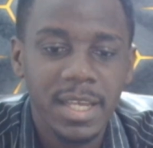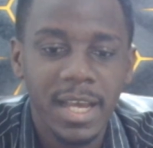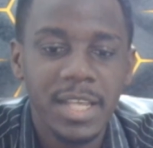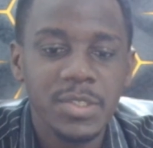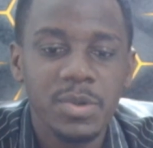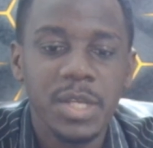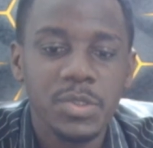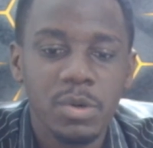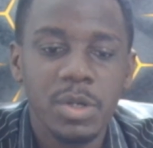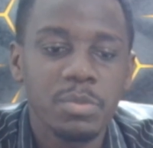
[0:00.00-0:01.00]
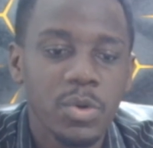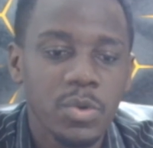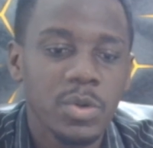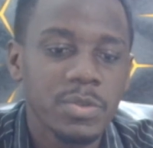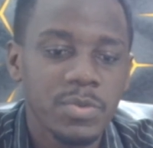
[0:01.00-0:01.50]
Arsenal has scored more
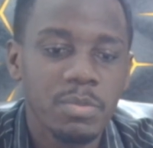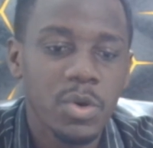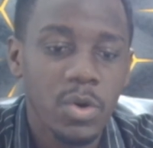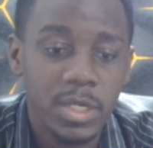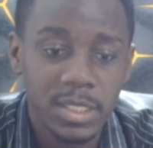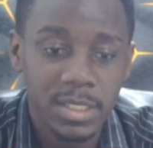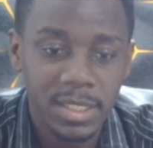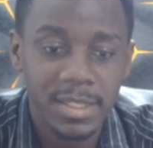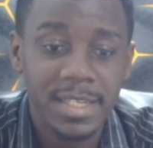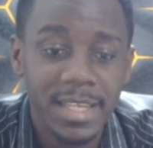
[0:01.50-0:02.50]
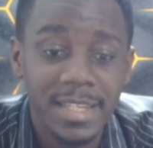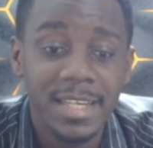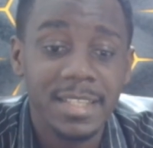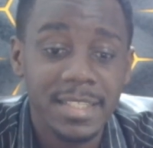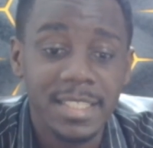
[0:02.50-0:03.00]
goals from corners than any
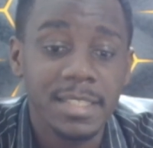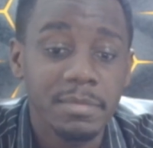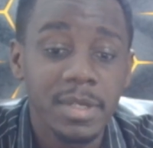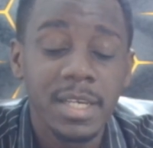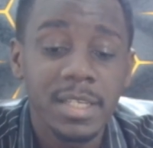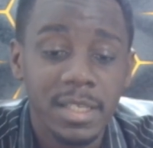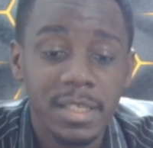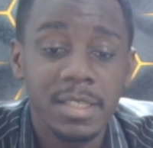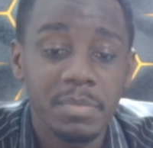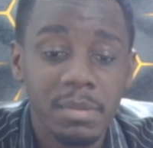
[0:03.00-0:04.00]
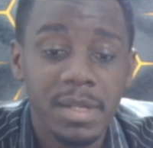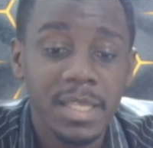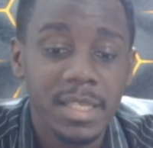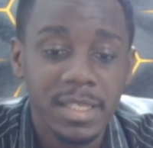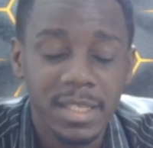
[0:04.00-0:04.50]
other team in the Premier
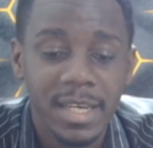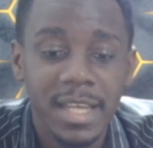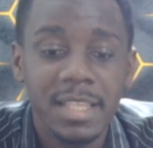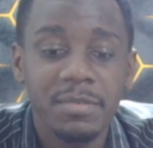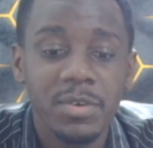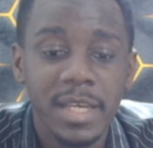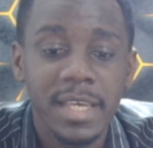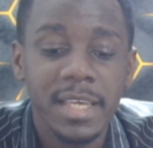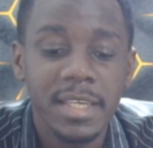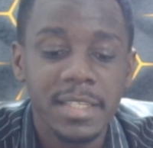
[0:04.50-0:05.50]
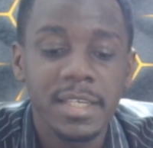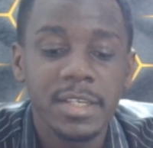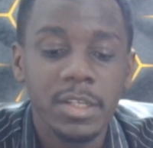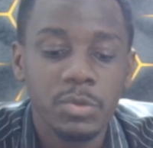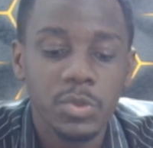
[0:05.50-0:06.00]
League, and they've gone ahead
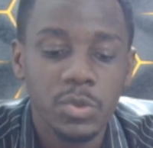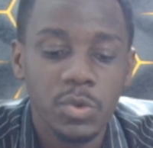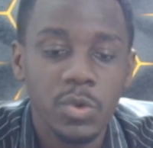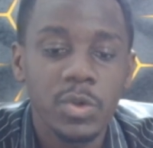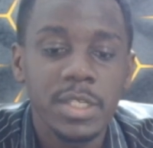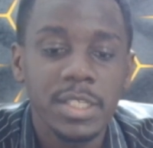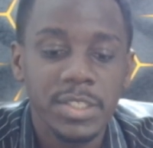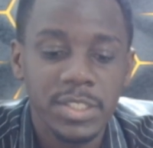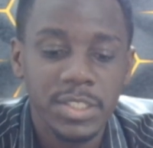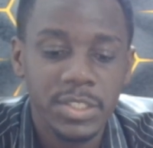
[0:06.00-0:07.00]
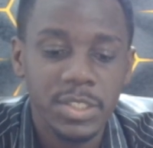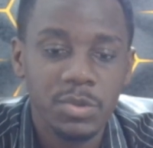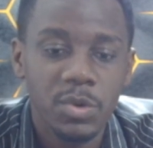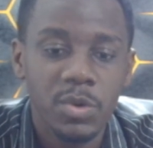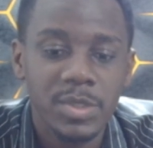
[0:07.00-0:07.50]
to score
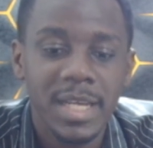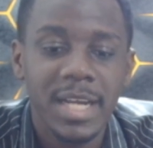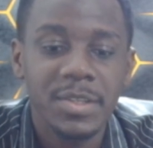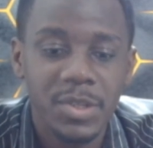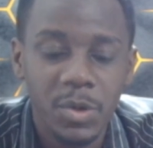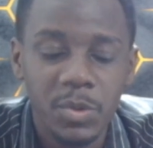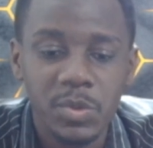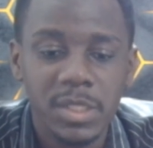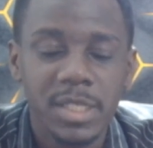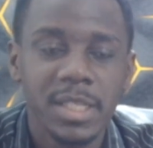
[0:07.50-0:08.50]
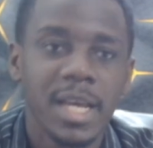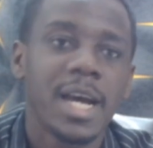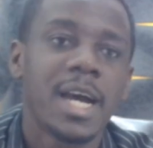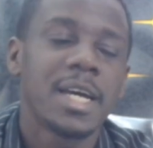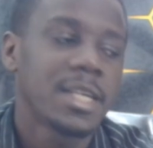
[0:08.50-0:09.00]
16 goals, and those
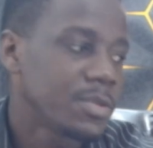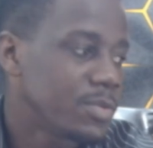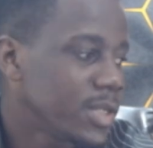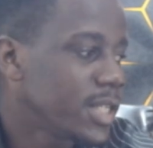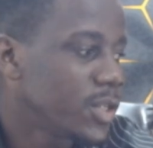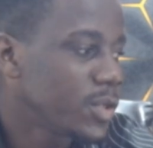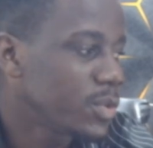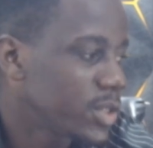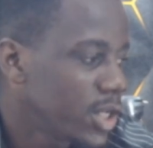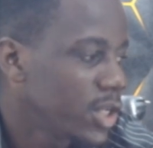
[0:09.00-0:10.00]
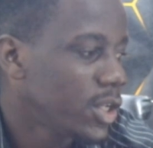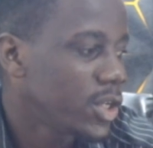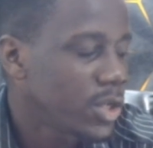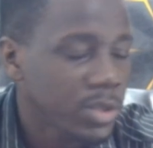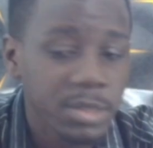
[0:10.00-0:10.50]
are really huge.
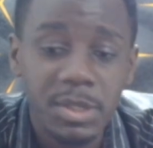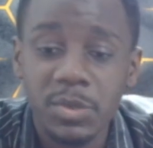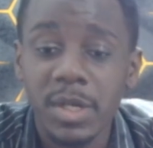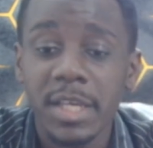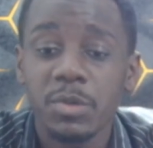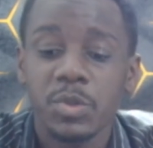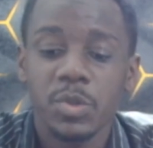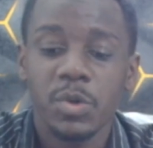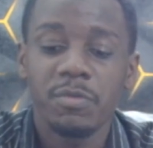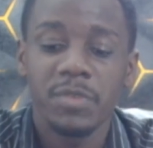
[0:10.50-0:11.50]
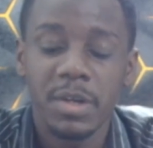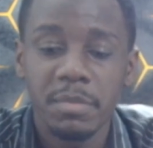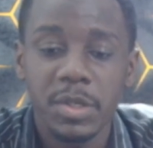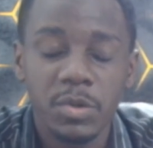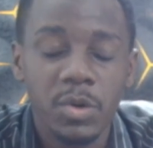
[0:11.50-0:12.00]
No team has gone ahead to score very
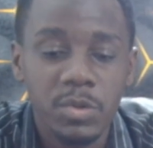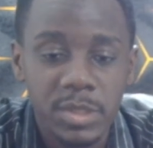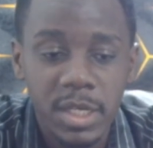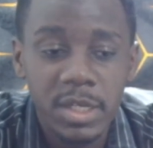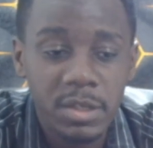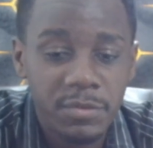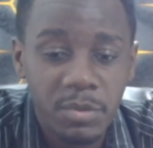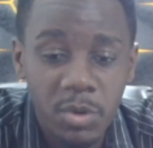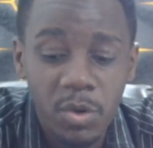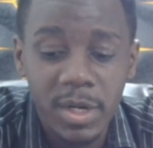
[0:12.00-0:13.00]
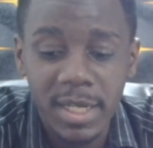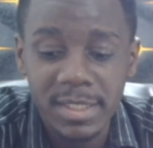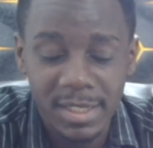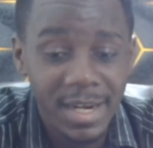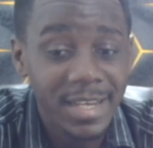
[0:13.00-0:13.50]
many goals from
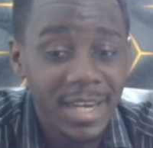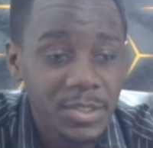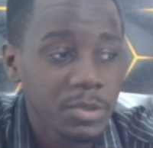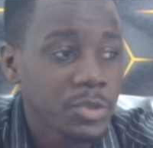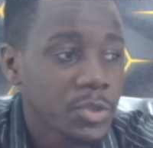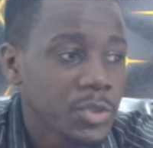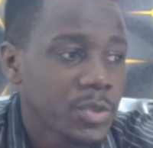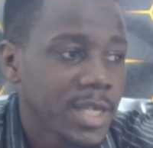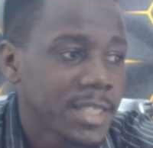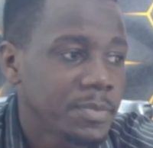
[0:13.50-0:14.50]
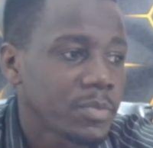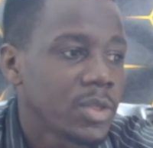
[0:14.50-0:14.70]
corners like Arsenal. It shows you that